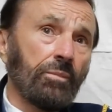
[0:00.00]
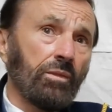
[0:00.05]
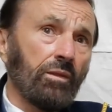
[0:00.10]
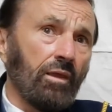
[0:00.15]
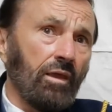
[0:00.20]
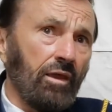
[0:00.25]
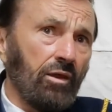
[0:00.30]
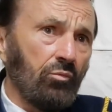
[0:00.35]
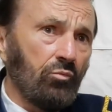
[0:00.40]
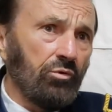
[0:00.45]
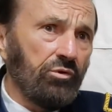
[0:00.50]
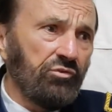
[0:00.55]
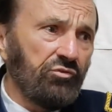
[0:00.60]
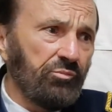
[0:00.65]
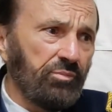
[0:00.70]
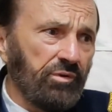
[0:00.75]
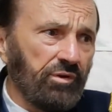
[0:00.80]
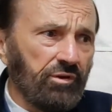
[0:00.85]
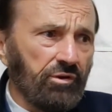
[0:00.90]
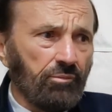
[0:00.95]
And we
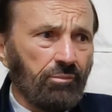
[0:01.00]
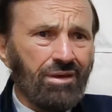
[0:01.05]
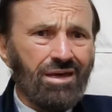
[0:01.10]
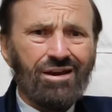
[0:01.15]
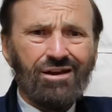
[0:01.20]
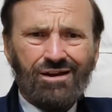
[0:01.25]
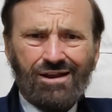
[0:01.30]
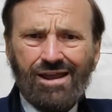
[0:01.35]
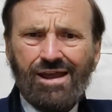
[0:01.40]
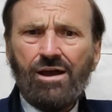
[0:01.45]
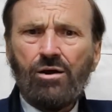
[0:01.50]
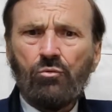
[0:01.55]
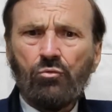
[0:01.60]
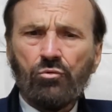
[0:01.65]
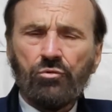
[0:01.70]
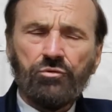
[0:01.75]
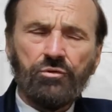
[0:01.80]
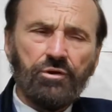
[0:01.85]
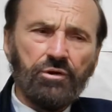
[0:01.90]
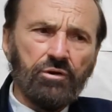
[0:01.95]
spent about an hour
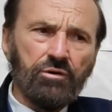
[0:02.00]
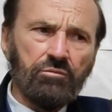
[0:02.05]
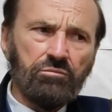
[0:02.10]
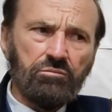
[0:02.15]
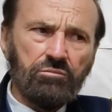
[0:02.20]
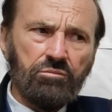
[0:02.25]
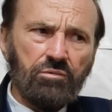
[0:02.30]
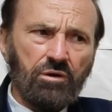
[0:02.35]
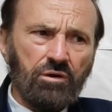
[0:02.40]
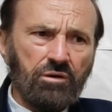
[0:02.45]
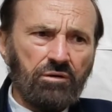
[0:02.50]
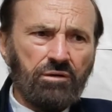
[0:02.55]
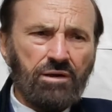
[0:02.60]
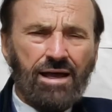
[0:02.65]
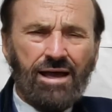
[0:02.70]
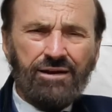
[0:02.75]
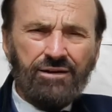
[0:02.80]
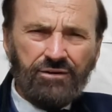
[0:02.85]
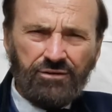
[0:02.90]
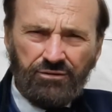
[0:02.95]
there. I
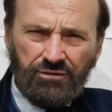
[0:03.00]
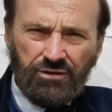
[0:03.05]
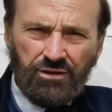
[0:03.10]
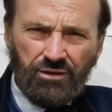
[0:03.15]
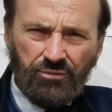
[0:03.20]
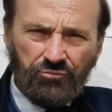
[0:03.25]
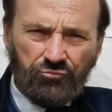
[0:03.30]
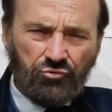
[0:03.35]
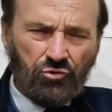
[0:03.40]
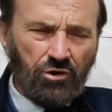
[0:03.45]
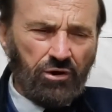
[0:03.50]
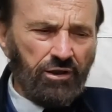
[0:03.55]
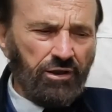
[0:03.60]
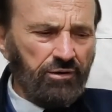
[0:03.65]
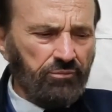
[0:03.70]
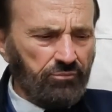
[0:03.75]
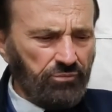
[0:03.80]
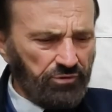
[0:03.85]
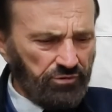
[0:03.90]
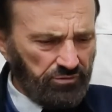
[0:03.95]
didn't keep track,
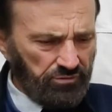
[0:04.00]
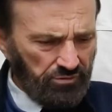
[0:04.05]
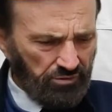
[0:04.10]
but